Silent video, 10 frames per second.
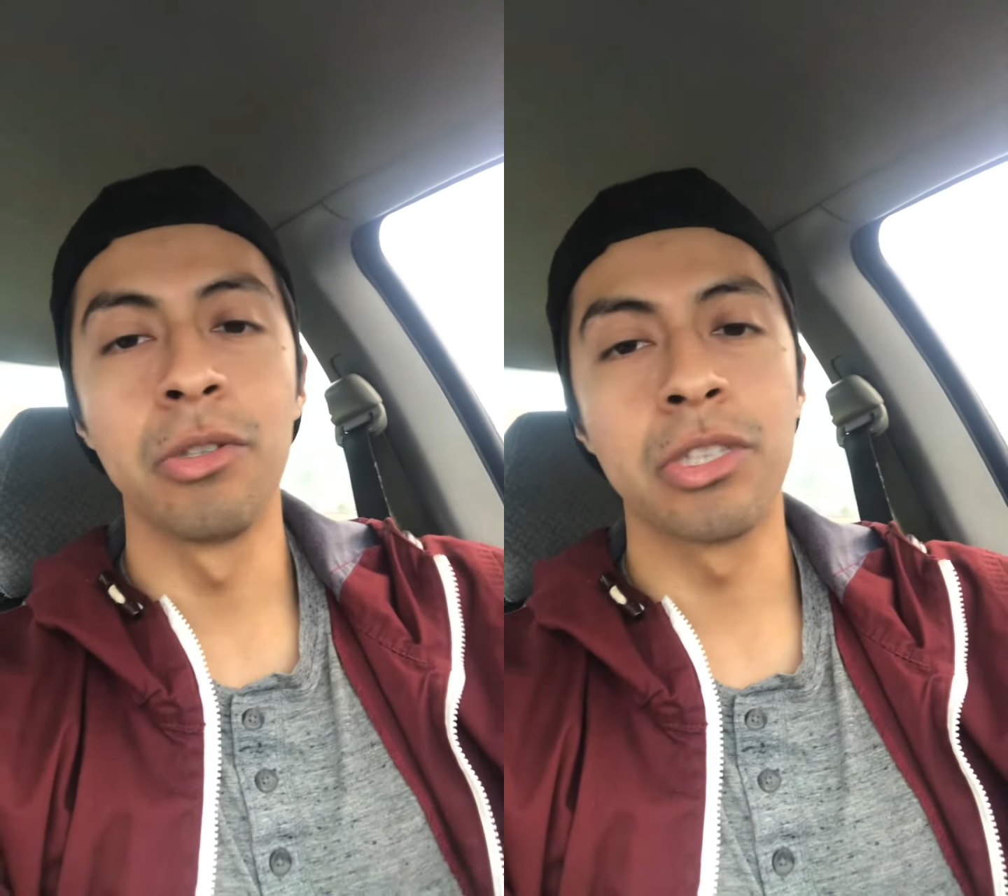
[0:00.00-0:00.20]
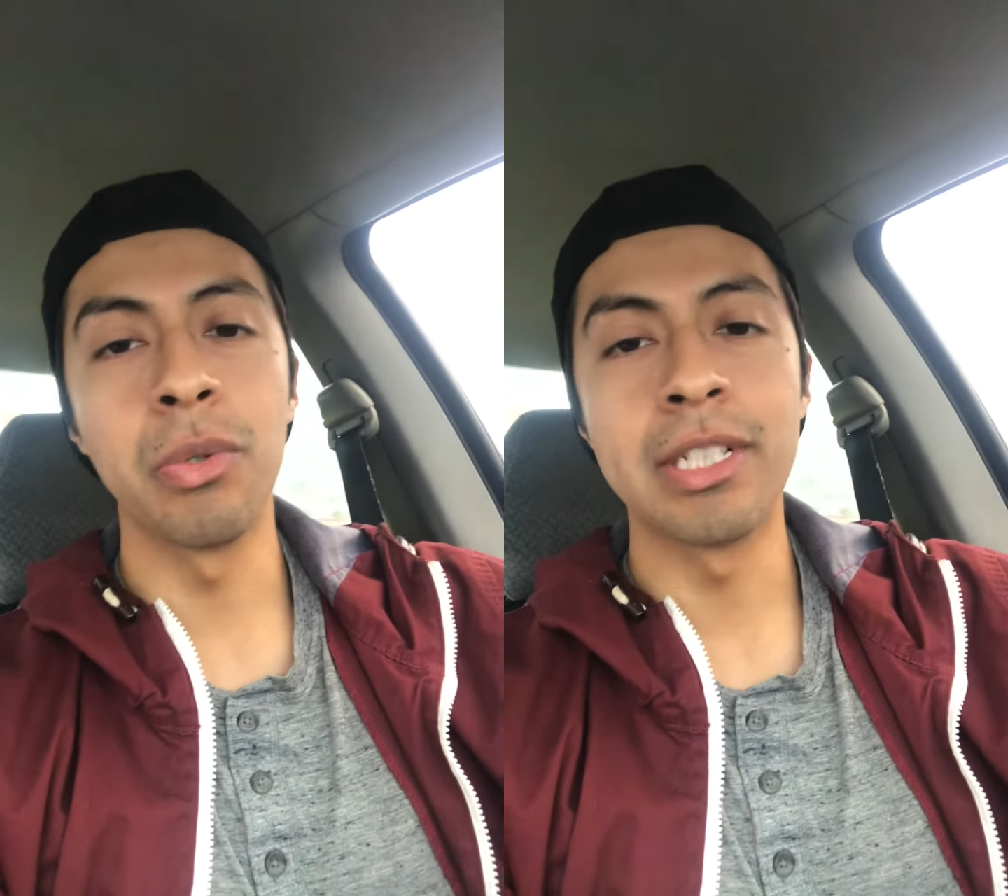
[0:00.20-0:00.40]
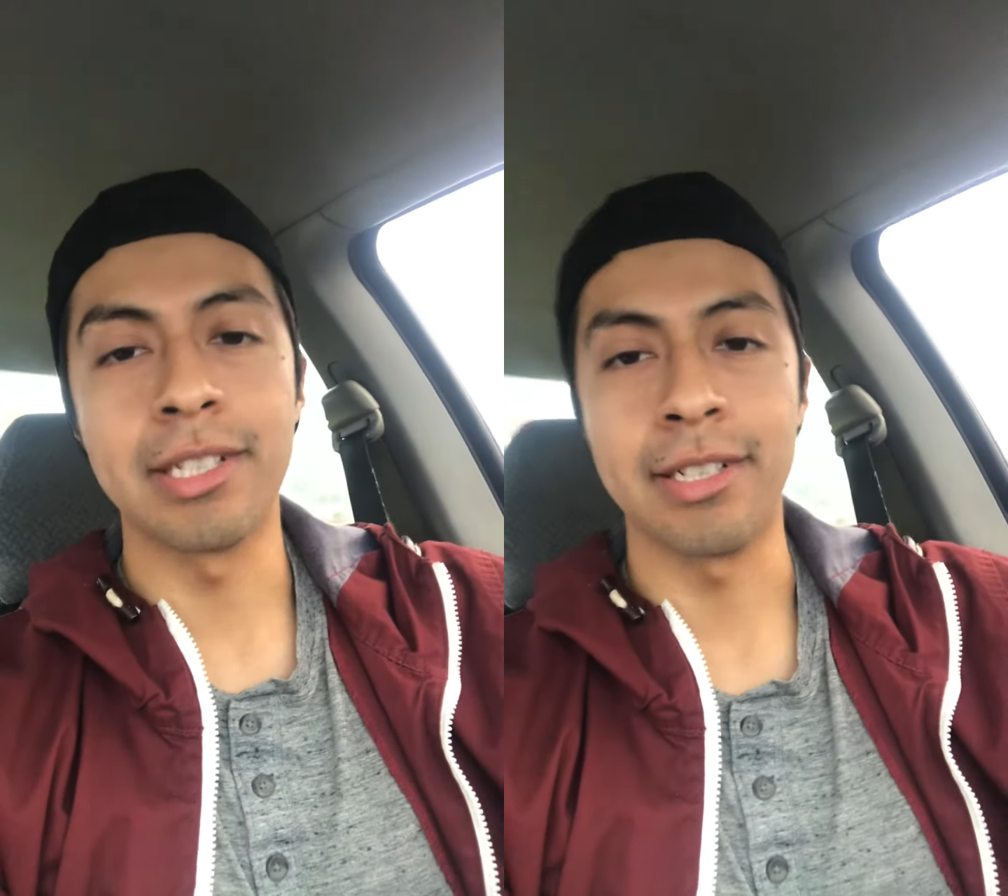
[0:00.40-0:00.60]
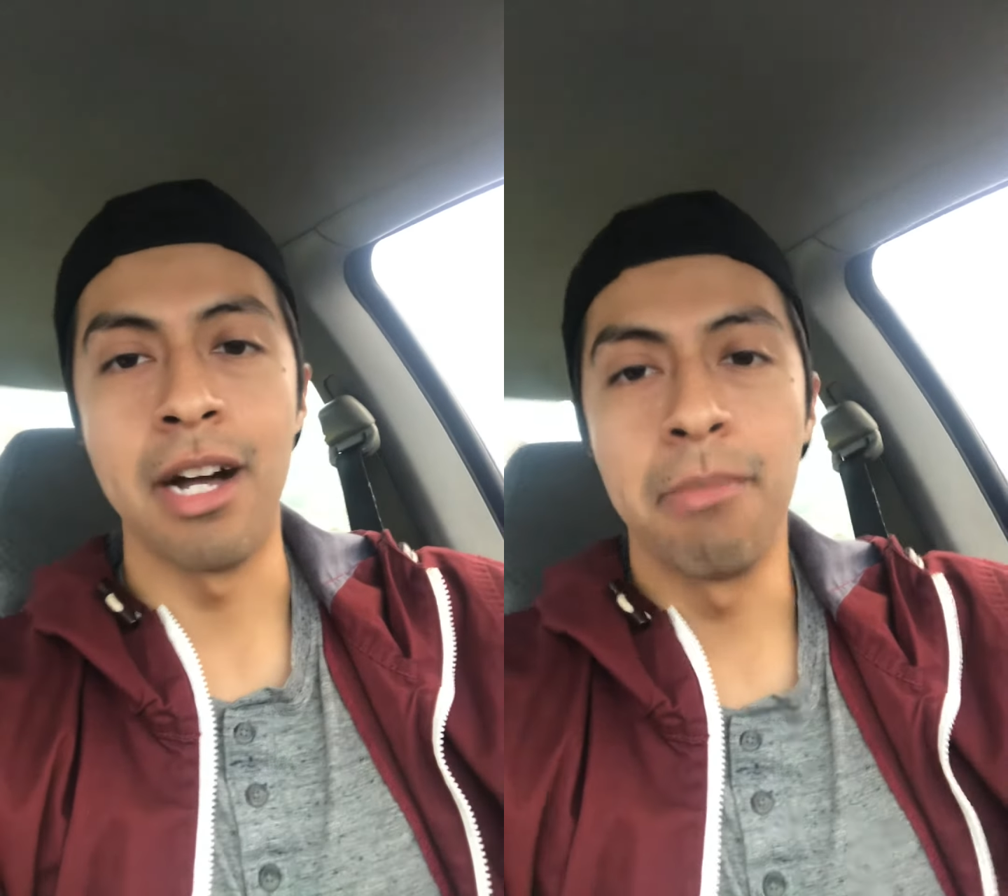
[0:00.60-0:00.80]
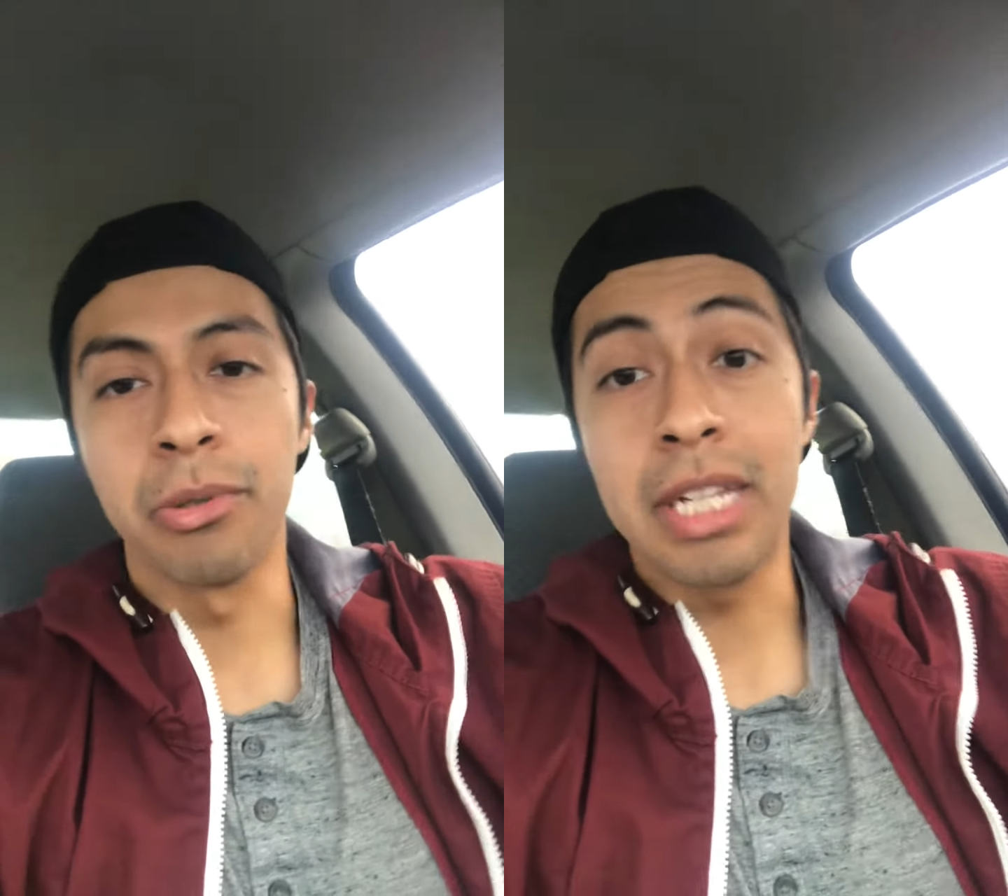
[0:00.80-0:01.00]
to his
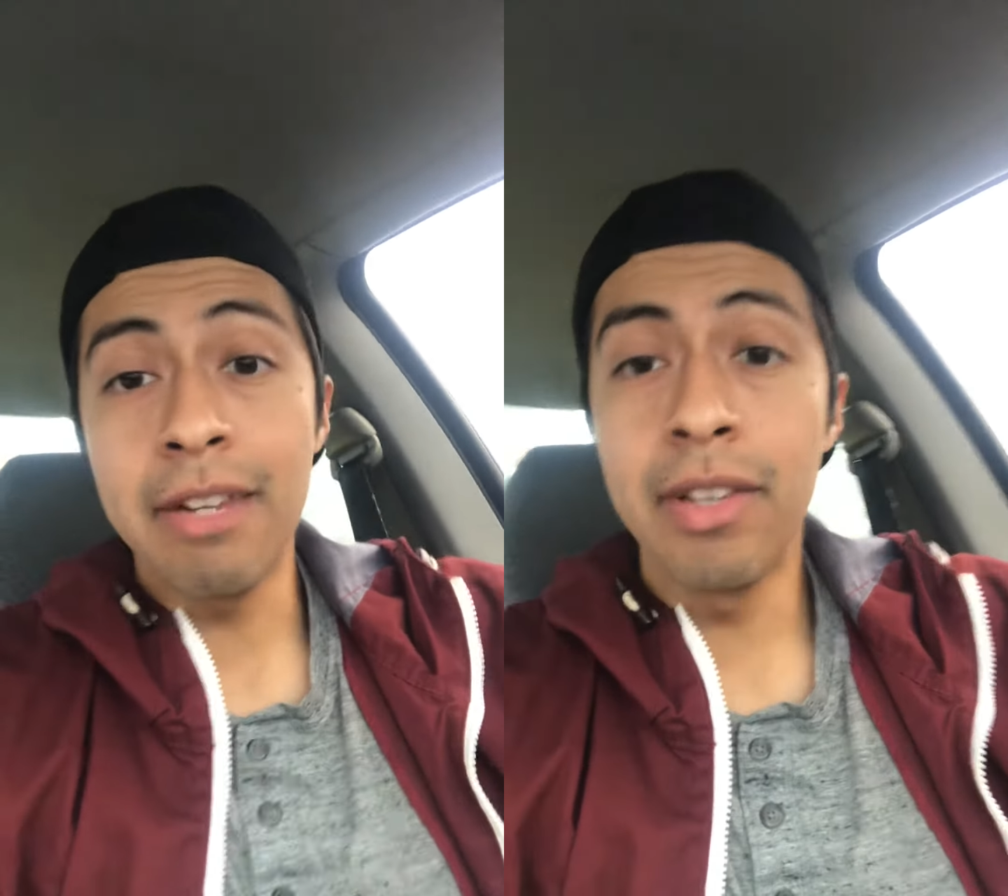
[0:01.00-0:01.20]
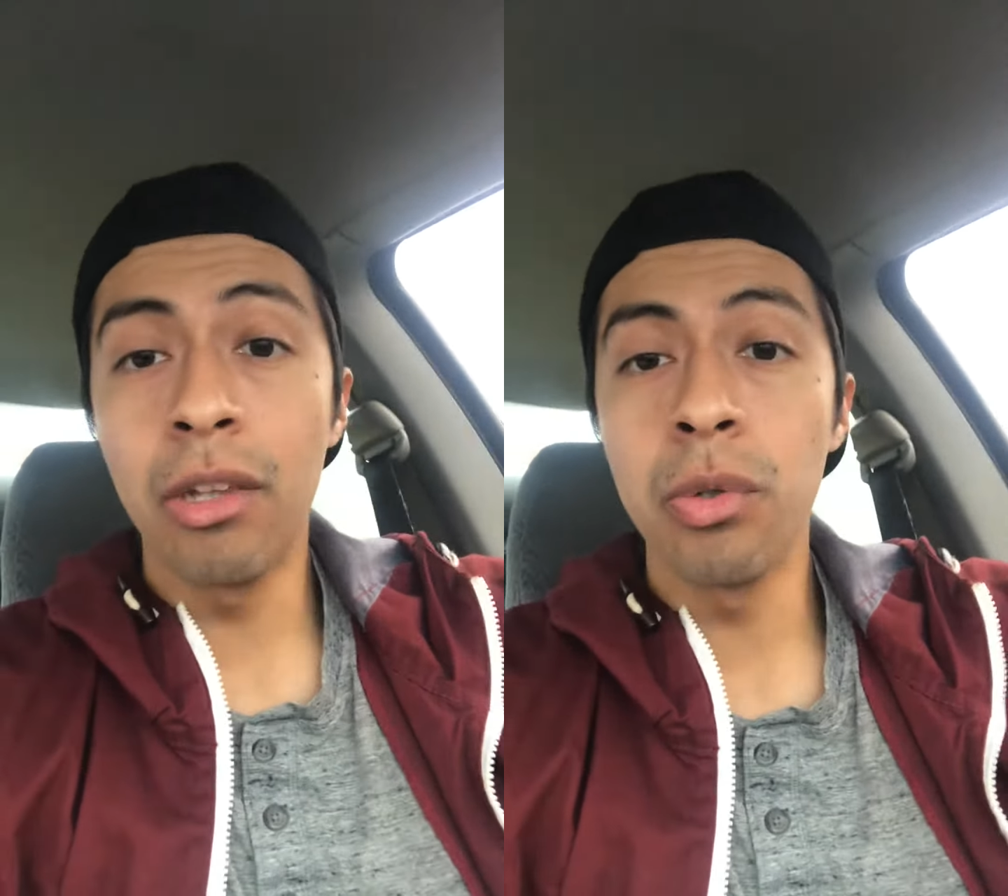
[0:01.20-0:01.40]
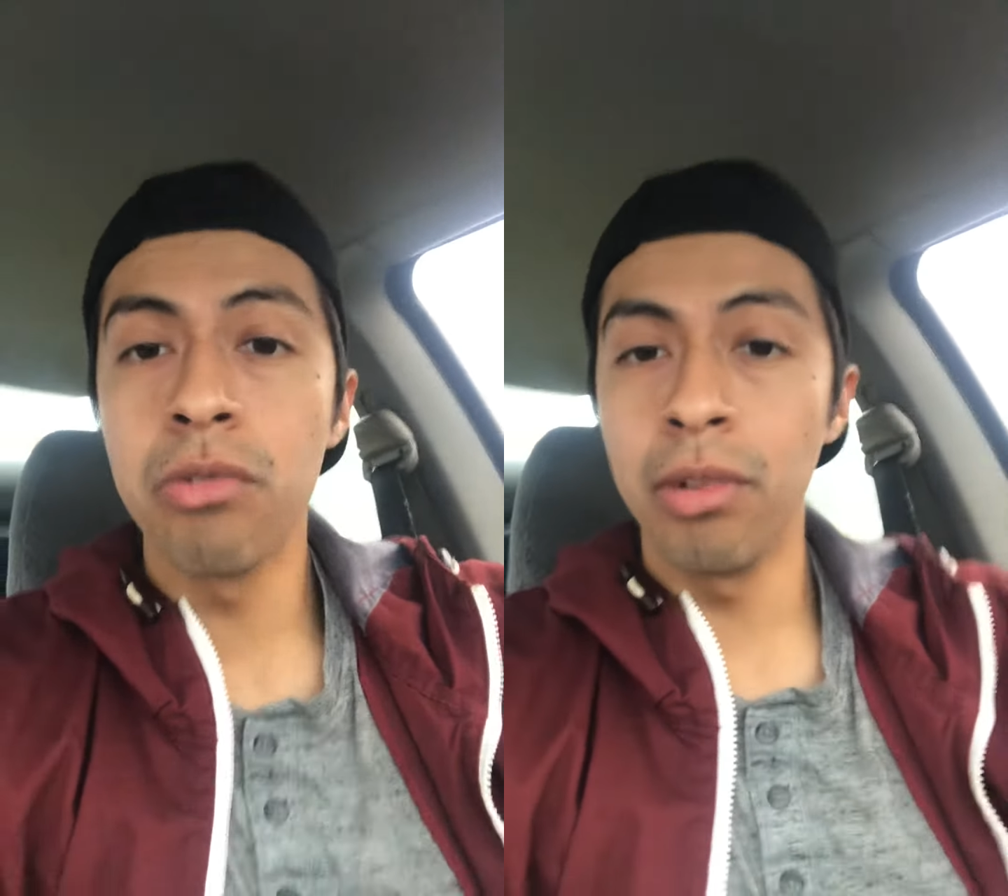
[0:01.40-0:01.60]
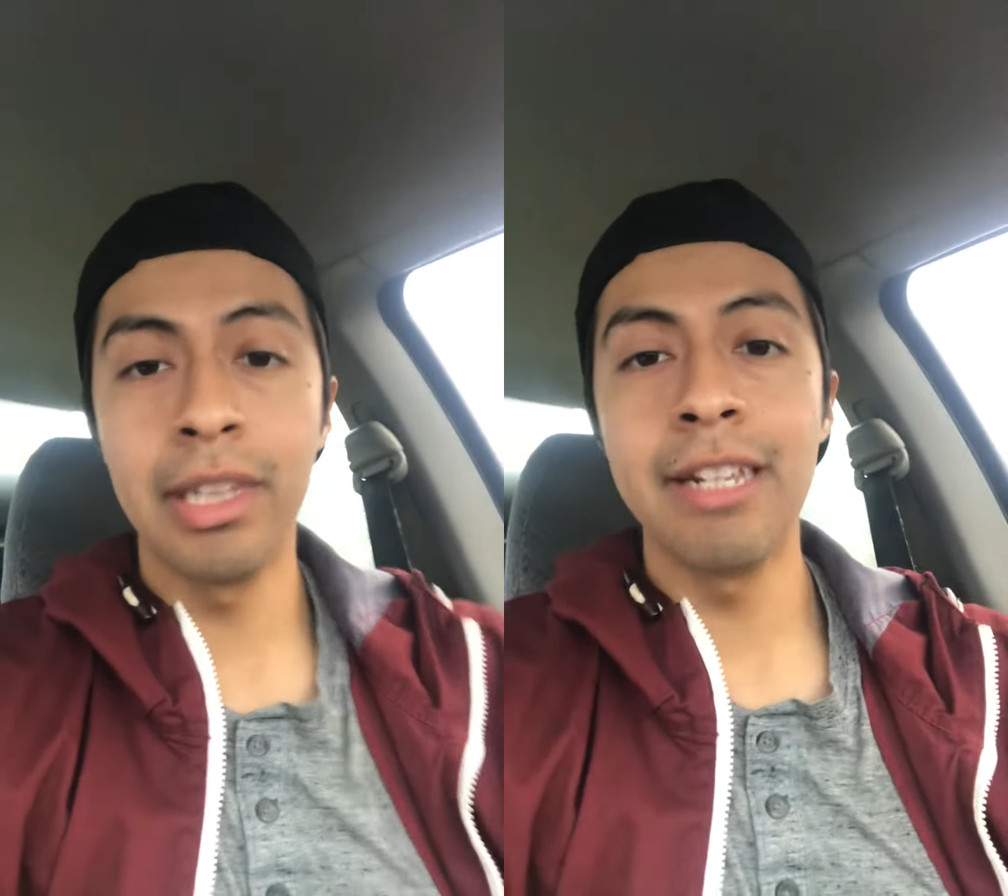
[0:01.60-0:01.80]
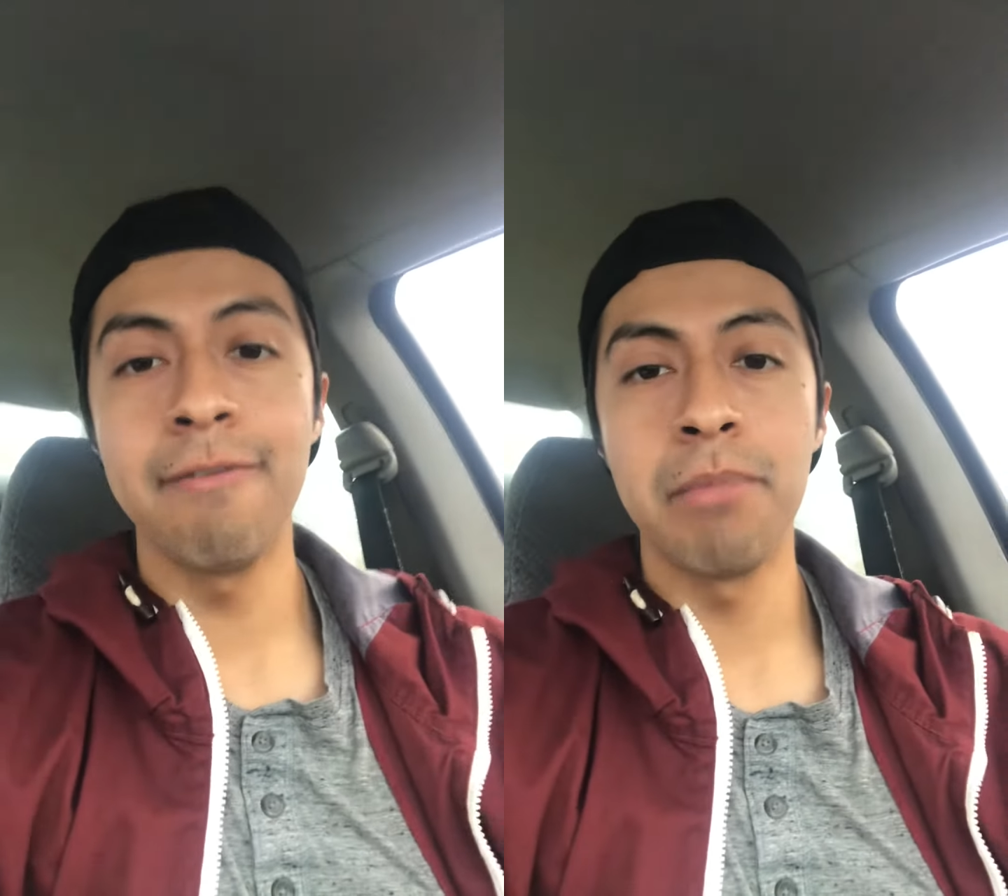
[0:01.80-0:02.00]
disciples, even though you
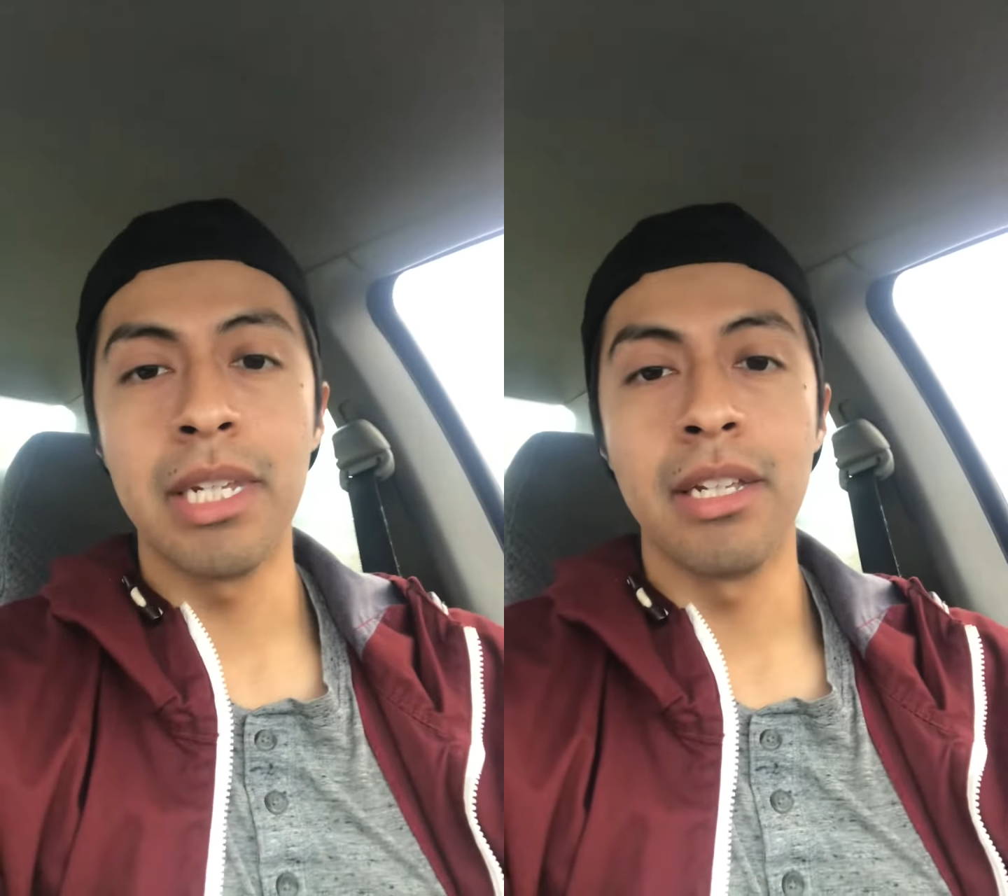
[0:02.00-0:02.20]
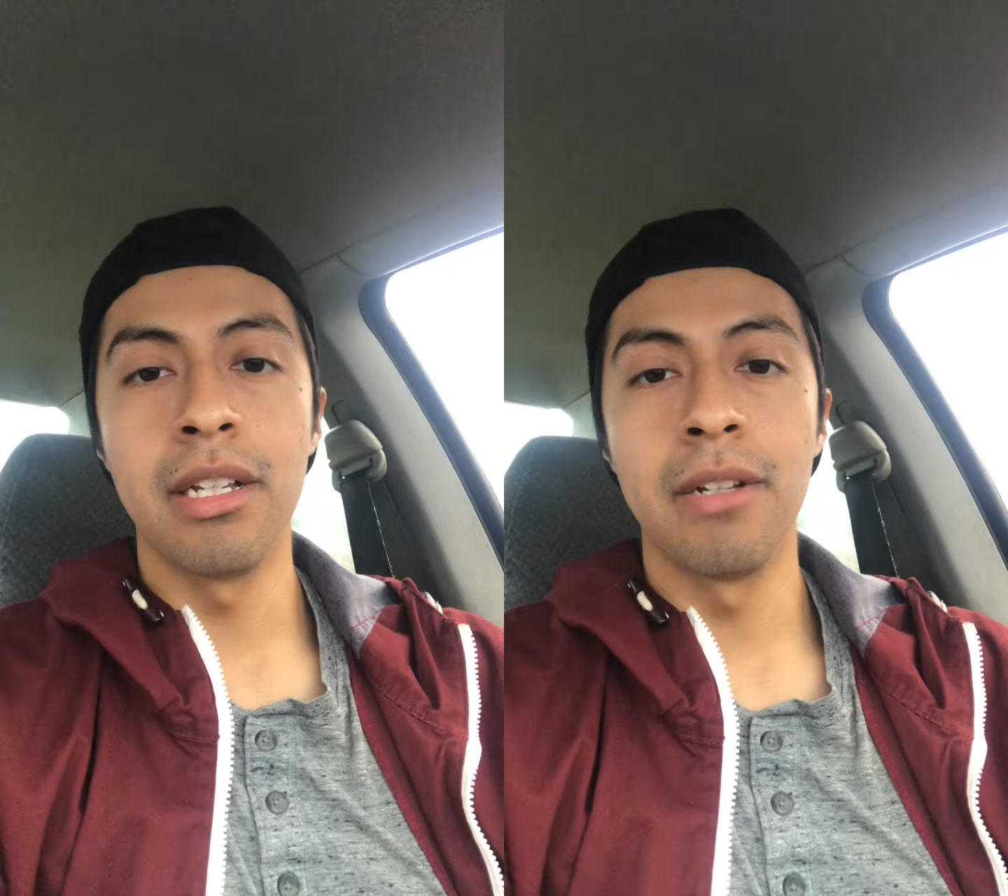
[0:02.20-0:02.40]
leave me,